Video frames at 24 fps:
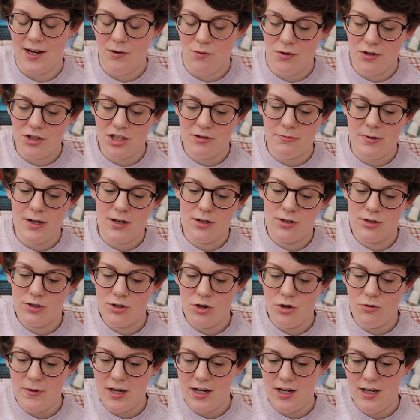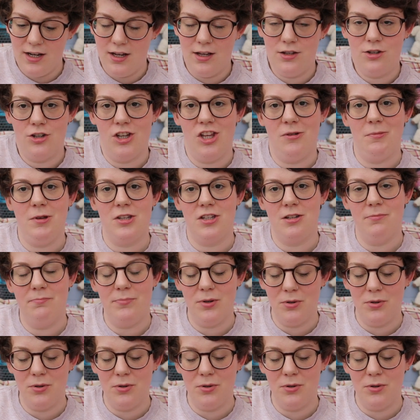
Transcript: I want to make so many and turn them into